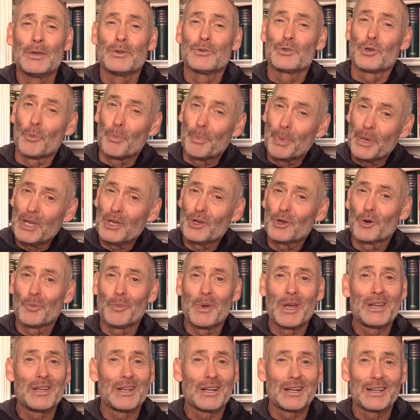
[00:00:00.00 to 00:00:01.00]
So Peter
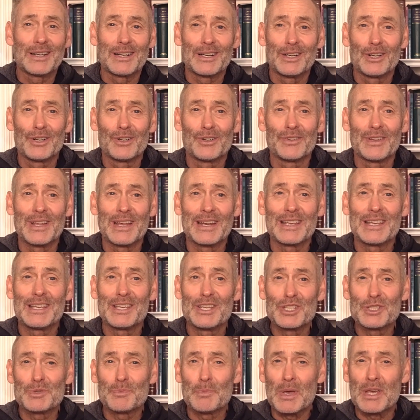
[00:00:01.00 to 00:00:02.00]
made it clear that
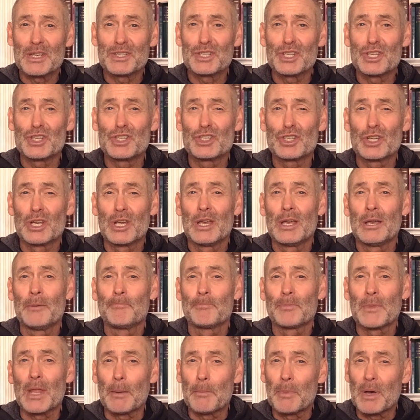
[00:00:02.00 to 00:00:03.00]
his message
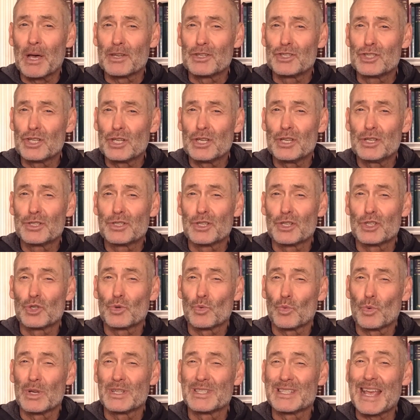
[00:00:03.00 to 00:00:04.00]
about
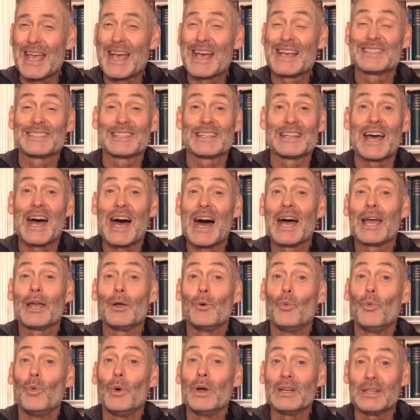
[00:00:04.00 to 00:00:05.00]
Jesus was as an
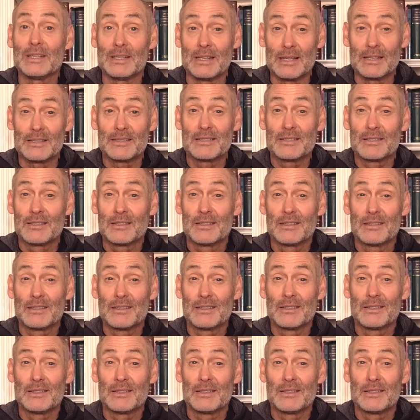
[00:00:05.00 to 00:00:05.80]
eyewitness.